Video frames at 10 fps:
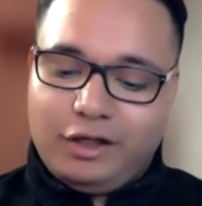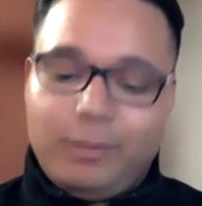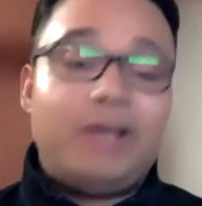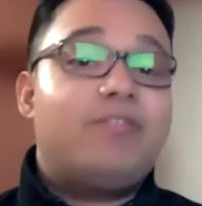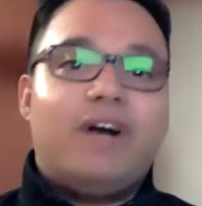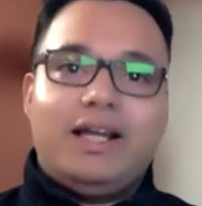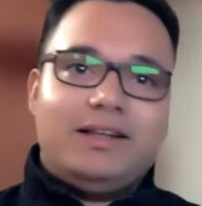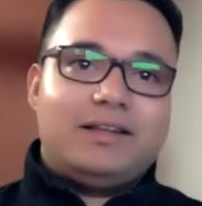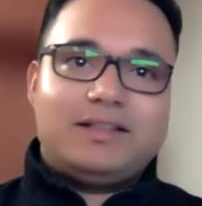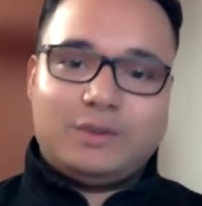you might
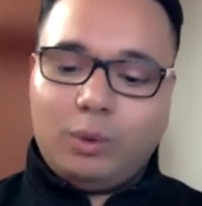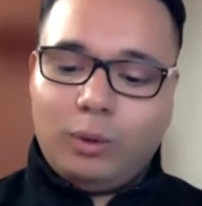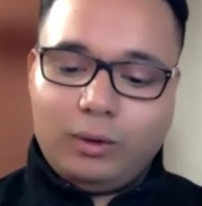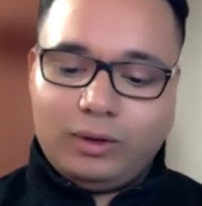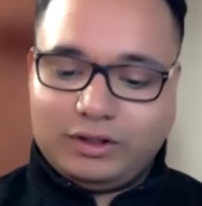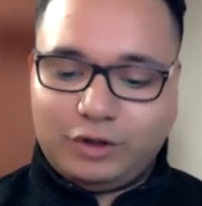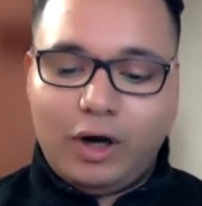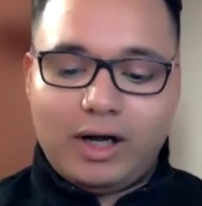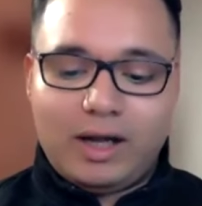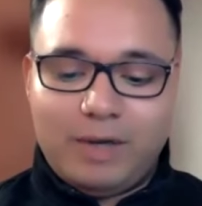find that this whole
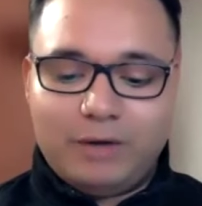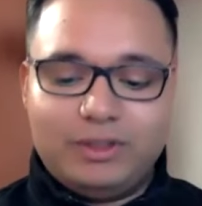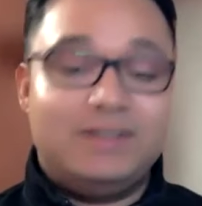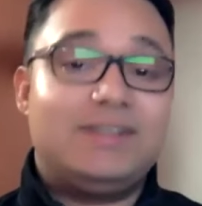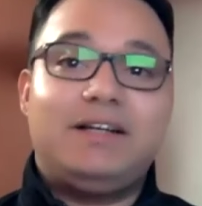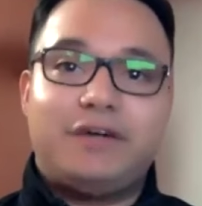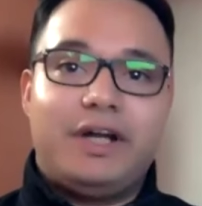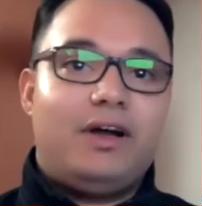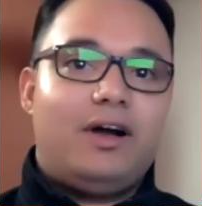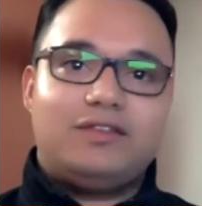talk about the design
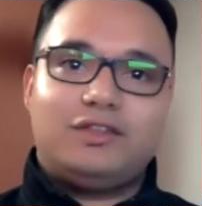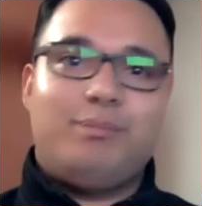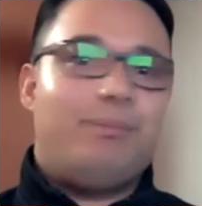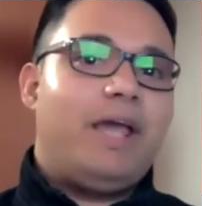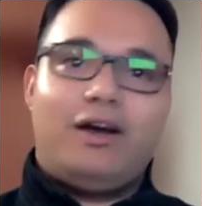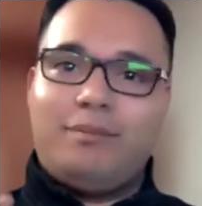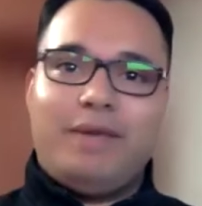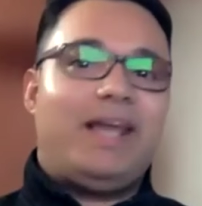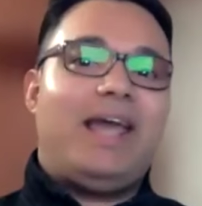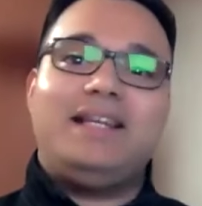trade-offs may not
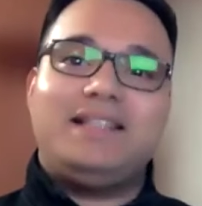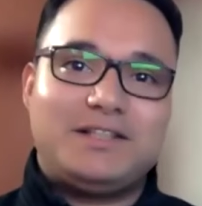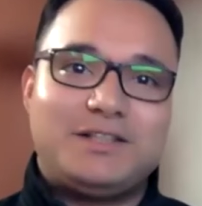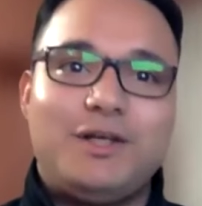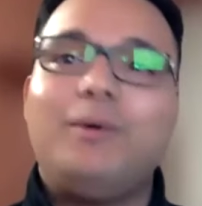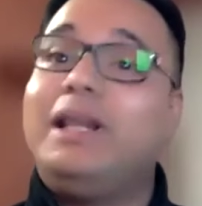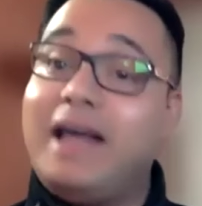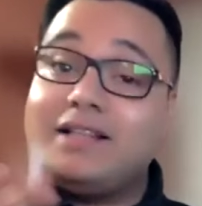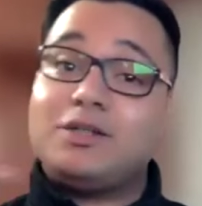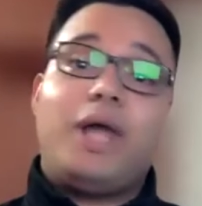make any sense to you, and
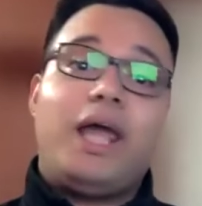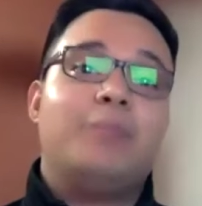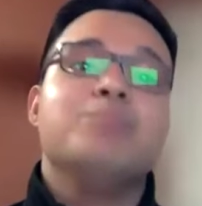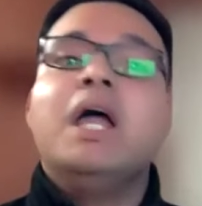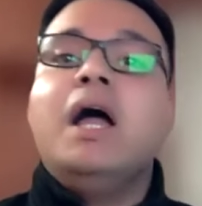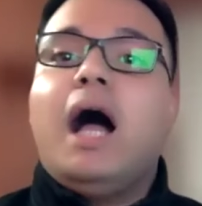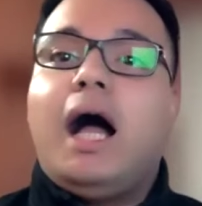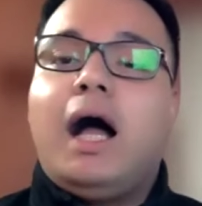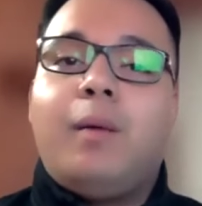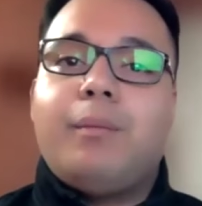that's okay.
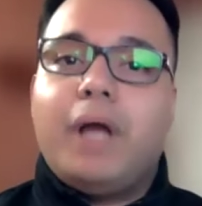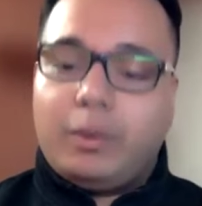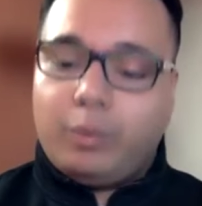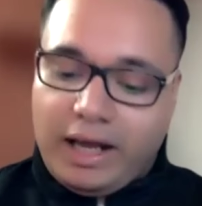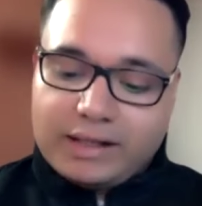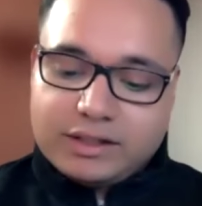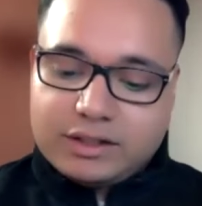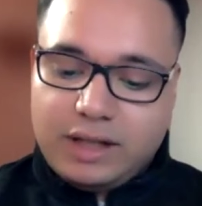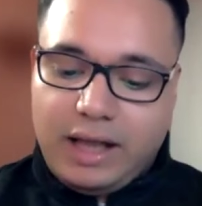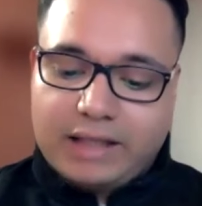
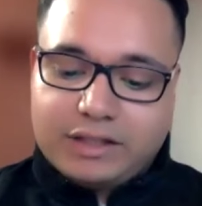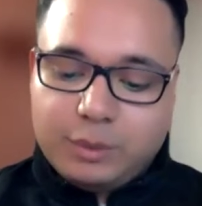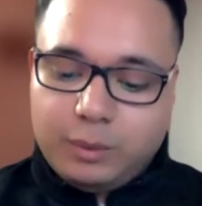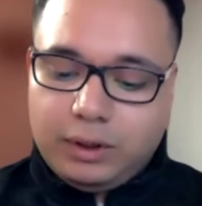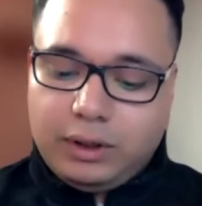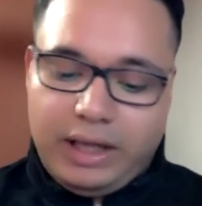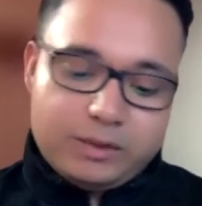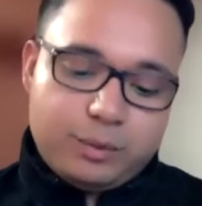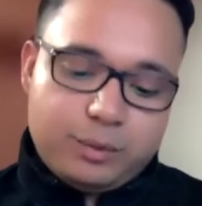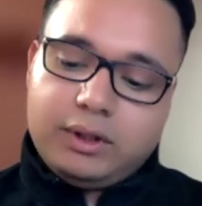As we
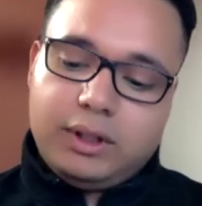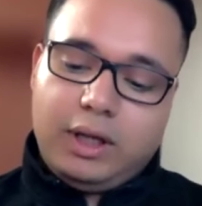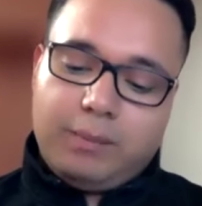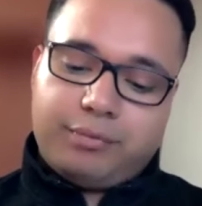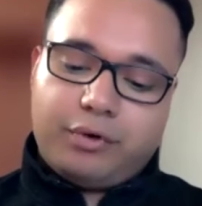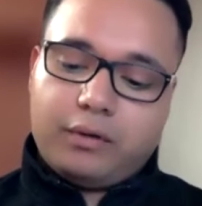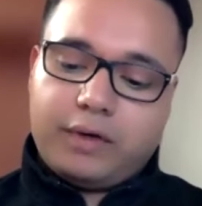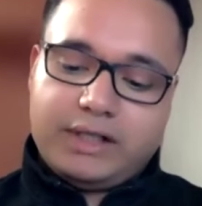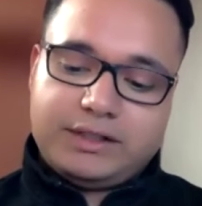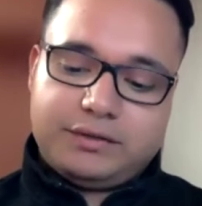will
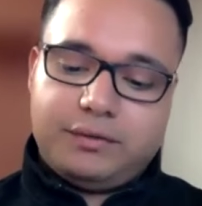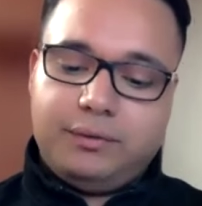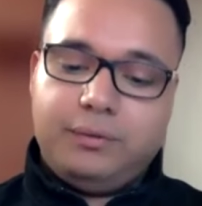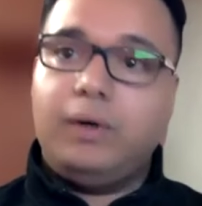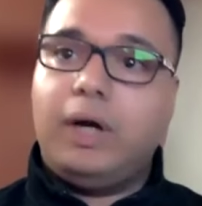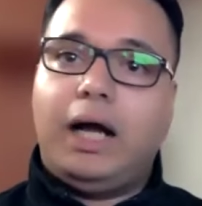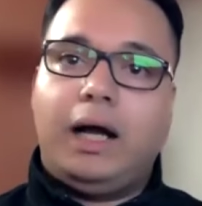progress through